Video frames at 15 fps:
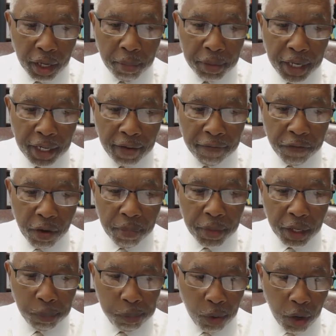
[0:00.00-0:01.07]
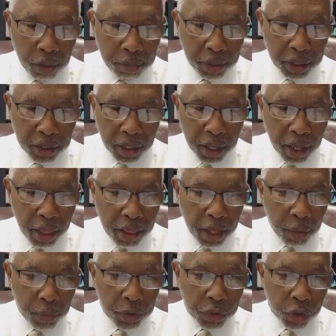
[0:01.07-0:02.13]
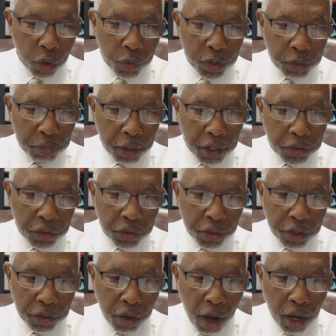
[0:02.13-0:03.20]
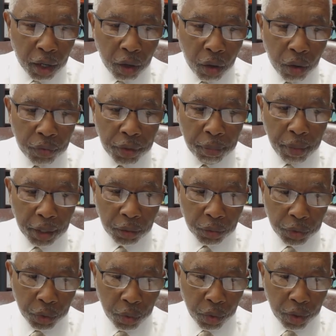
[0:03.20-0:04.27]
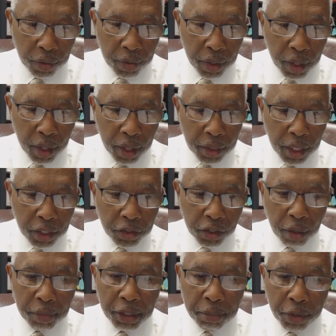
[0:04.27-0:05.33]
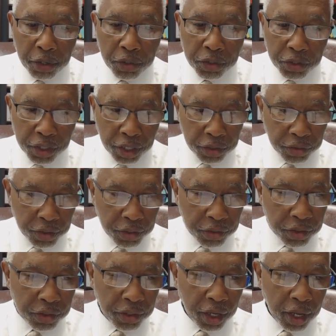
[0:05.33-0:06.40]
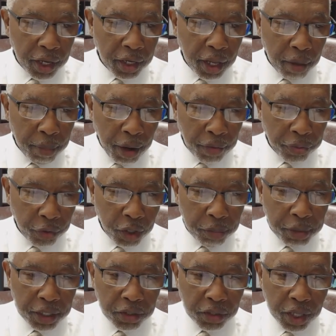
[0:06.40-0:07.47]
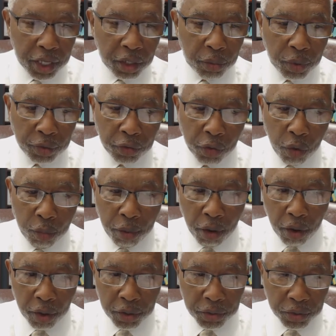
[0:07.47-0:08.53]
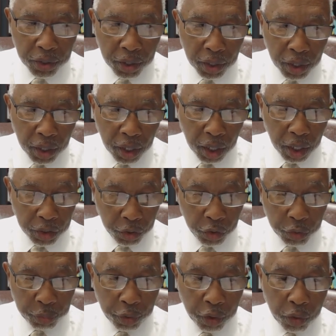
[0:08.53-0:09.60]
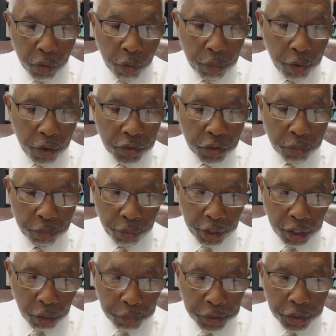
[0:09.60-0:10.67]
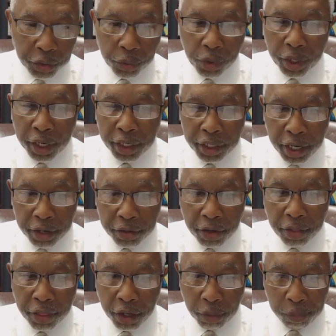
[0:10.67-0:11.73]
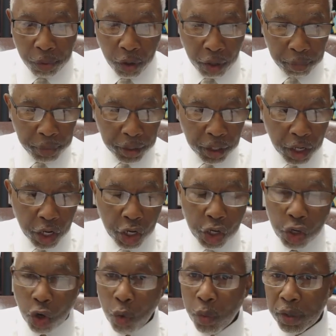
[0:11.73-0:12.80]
emanated from the apartment, there was no response to their knock on the metal door. They summoned emergency assistance, and about 30 minutes later, with used crowbars to break open the door and enter the apartment. No